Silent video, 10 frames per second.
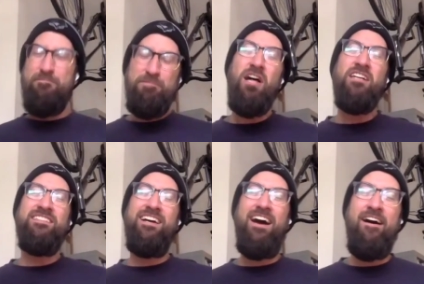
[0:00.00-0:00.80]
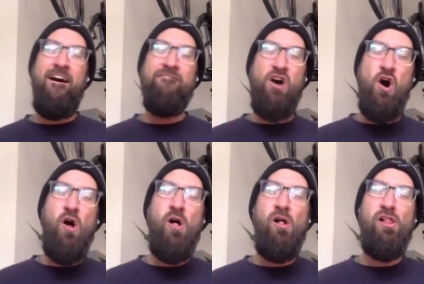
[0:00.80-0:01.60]
Plus, of
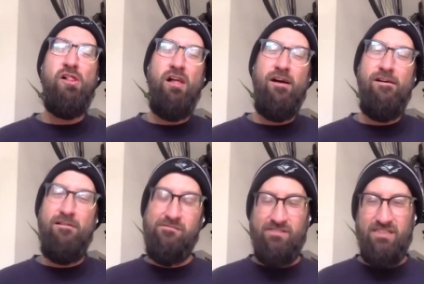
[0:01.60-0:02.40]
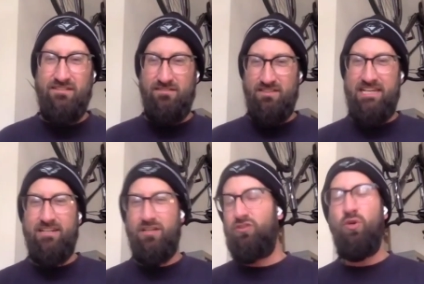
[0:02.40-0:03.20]
all of
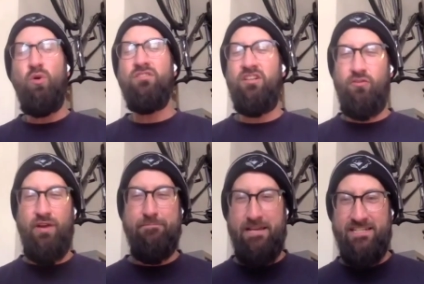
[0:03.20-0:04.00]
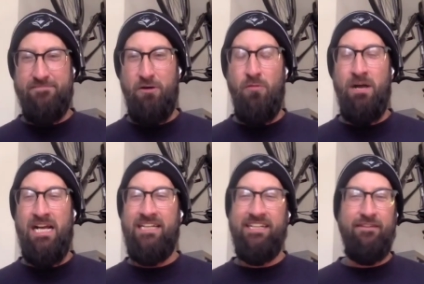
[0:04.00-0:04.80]
like Joel's a great baseball
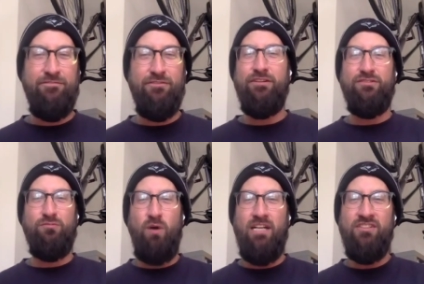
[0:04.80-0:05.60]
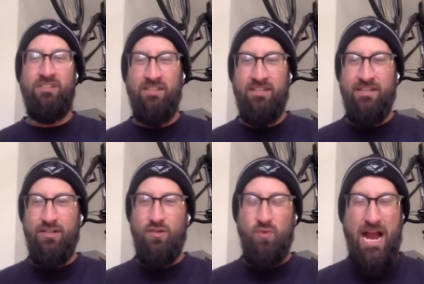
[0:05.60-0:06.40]
mind. If there is one
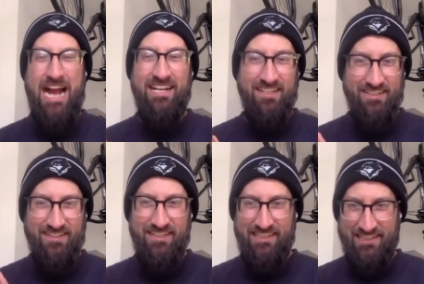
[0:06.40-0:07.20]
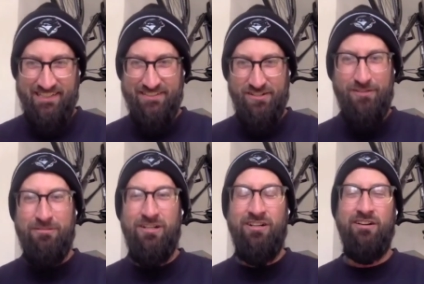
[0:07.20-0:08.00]
crack in his
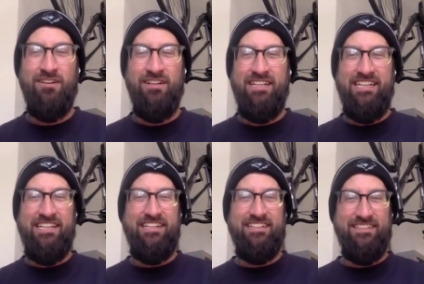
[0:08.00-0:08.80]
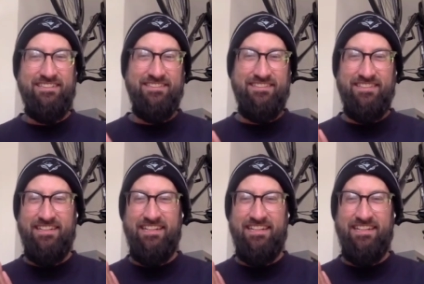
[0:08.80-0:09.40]
armor, it is